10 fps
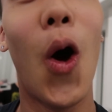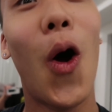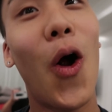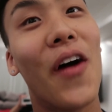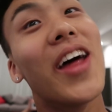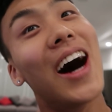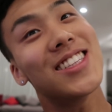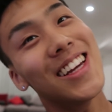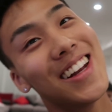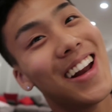Ten. A
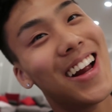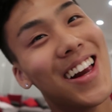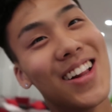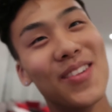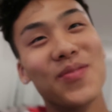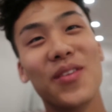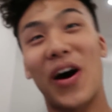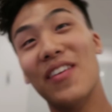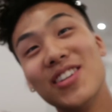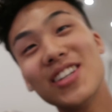thousand? Ten, ten, ten.
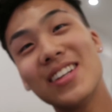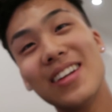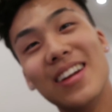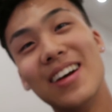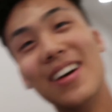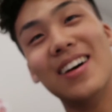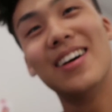Five hundred? Ten.